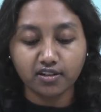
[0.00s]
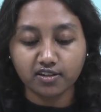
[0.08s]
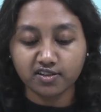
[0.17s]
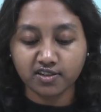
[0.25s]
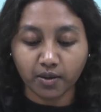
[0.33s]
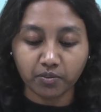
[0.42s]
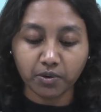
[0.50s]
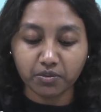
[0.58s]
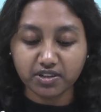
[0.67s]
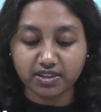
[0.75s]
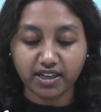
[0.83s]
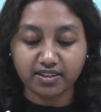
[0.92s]
Step
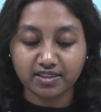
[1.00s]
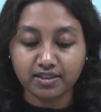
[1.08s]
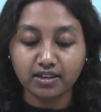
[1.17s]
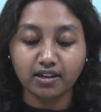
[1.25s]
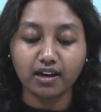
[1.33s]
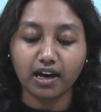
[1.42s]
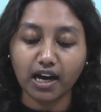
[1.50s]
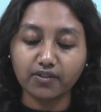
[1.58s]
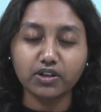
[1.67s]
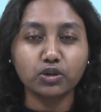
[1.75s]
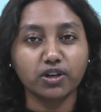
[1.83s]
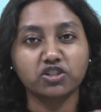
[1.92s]
number 6,
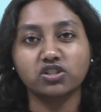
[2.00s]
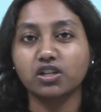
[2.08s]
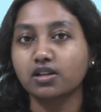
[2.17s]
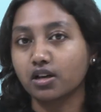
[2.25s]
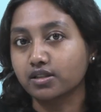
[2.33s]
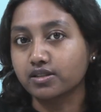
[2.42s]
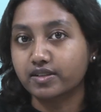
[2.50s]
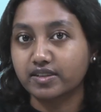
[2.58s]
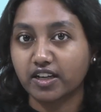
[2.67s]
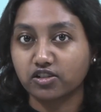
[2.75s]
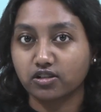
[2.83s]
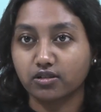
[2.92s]
have a question and answer
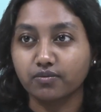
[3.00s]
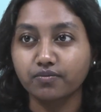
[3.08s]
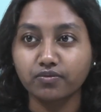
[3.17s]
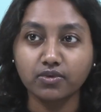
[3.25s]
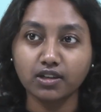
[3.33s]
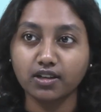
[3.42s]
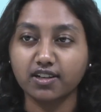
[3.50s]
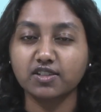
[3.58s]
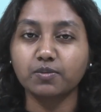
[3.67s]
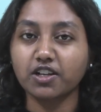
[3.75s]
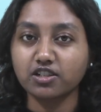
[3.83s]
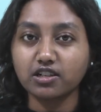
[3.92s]
session.
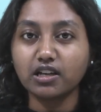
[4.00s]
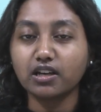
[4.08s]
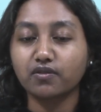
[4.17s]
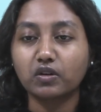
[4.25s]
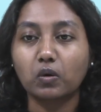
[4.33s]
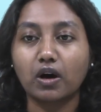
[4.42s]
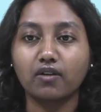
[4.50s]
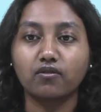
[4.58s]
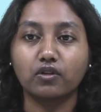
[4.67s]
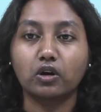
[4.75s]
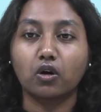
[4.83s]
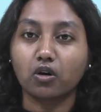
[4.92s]
Especially if you
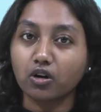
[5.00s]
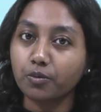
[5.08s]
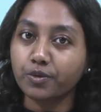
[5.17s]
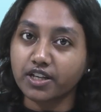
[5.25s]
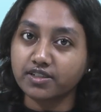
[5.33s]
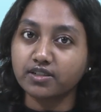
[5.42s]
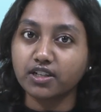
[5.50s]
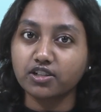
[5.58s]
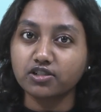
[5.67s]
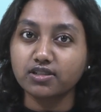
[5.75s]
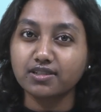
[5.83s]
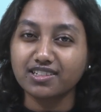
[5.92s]
have longer
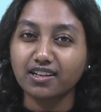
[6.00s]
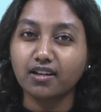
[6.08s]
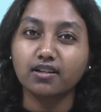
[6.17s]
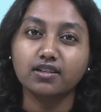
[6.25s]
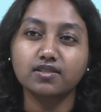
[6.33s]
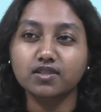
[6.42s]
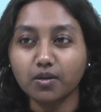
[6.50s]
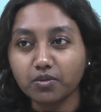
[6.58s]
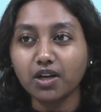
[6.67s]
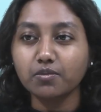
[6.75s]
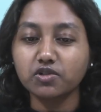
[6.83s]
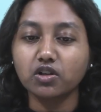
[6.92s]
presentations,
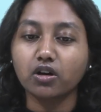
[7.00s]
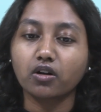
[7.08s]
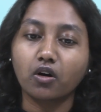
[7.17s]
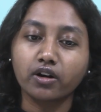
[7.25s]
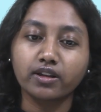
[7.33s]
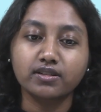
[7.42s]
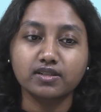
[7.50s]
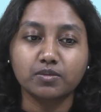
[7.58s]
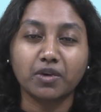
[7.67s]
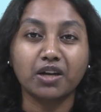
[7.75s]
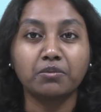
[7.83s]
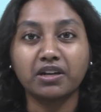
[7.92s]
sometimes your audience
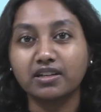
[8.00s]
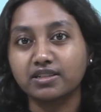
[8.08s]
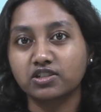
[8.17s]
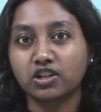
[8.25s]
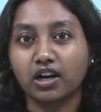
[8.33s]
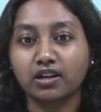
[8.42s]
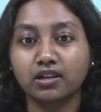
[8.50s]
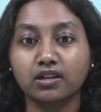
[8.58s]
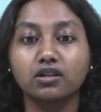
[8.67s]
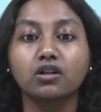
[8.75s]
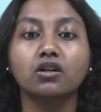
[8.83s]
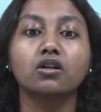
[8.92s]
might be
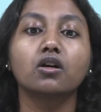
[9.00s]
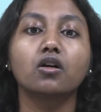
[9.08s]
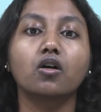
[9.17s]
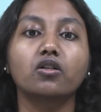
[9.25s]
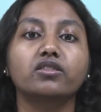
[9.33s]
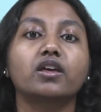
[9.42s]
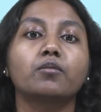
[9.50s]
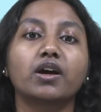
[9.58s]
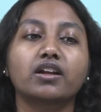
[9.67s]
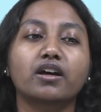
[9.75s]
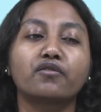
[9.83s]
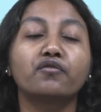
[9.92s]
distracted or they
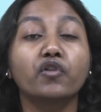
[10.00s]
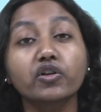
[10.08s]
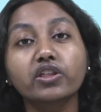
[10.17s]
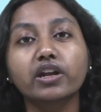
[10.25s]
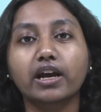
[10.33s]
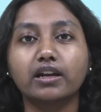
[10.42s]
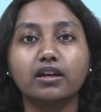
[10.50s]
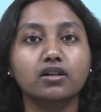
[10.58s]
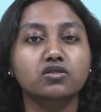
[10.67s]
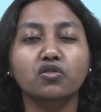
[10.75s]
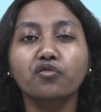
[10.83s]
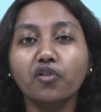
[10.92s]
might have further
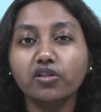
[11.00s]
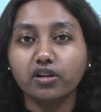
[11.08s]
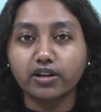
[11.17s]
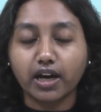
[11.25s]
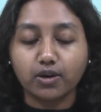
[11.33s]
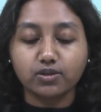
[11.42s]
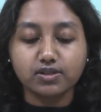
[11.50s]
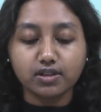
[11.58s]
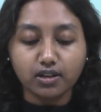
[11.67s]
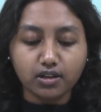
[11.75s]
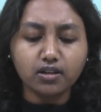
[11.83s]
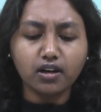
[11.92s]
ideas or further doubts.
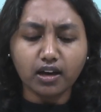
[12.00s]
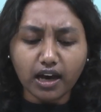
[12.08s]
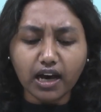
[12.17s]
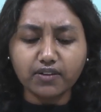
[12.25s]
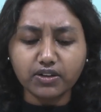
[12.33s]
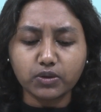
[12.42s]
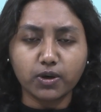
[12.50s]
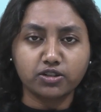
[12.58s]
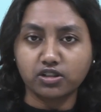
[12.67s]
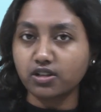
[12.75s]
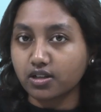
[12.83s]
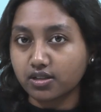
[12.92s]
Have a
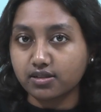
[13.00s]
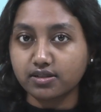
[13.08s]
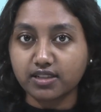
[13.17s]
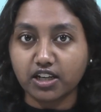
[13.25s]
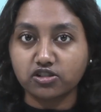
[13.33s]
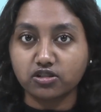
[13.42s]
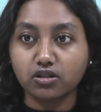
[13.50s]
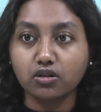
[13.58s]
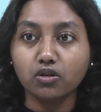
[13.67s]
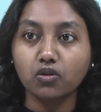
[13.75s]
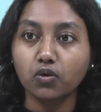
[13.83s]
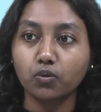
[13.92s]
question and answer
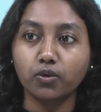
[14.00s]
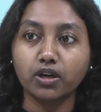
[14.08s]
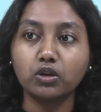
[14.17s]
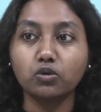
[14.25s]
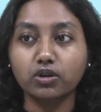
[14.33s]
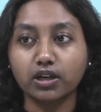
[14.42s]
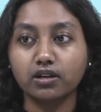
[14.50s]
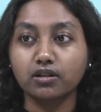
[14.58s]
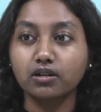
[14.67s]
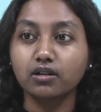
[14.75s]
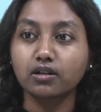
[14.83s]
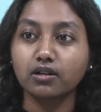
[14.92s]
session where you
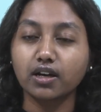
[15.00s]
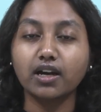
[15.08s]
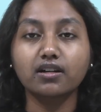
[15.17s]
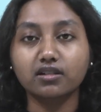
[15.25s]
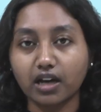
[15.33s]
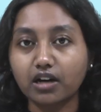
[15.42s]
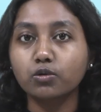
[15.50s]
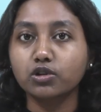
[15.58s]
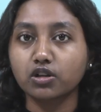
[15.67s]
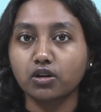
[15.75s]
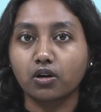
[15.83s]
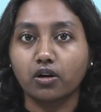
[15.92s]
can interact
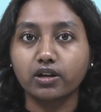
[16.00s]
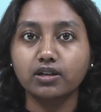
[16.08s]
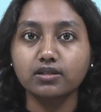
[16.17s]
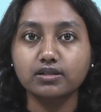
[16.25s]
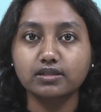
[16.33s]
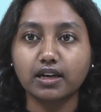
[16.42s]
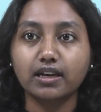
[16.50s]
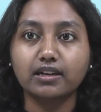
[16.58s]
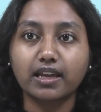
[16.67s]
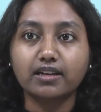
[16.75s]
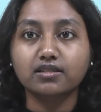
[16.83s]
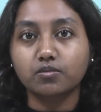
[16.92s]
with your audience
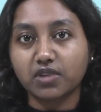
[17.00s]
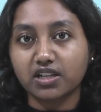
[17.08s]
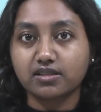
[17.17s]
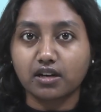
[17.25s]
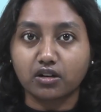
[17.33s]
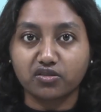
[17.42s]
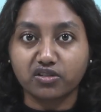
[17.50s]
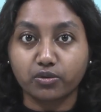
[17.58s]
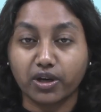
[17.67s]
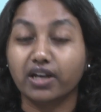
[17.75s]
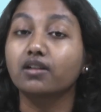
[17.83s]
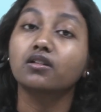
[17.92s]
and take some things out of the
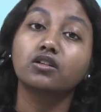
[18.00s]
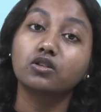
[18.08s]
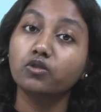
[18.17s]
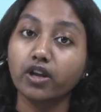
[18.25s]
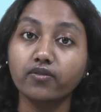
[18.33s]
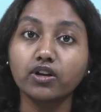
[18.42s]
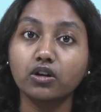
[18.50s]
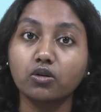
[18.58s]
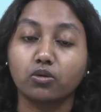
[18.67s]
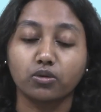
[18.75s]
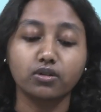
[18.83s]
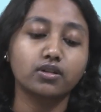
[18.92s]
way. You never
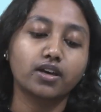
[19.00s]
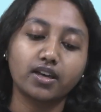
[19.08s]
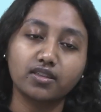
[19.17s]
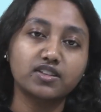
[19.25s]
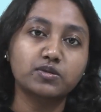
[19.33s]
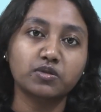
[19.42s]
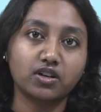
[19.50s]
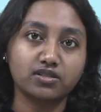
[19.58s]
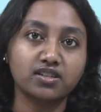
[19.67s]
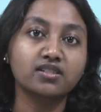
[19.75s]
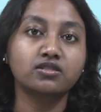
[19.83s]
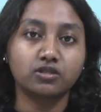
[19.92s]
know. In this
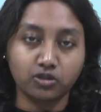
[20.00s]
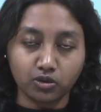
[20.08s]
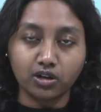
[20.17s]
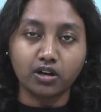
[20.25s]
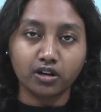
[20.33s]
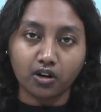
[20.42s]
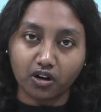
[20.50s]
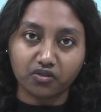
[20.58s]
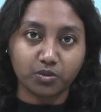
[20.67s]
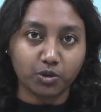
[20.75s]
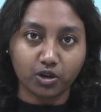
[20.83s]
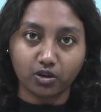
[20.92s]
process, you learn a lot
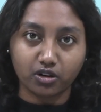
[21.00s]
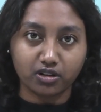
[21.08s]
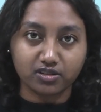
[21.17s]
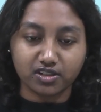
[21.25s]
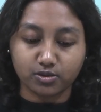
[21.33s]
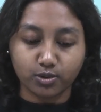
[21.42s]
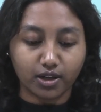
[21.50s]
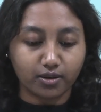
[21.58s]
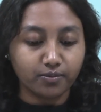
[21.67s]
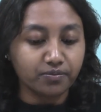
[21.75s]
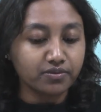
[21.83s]
from your audience as well.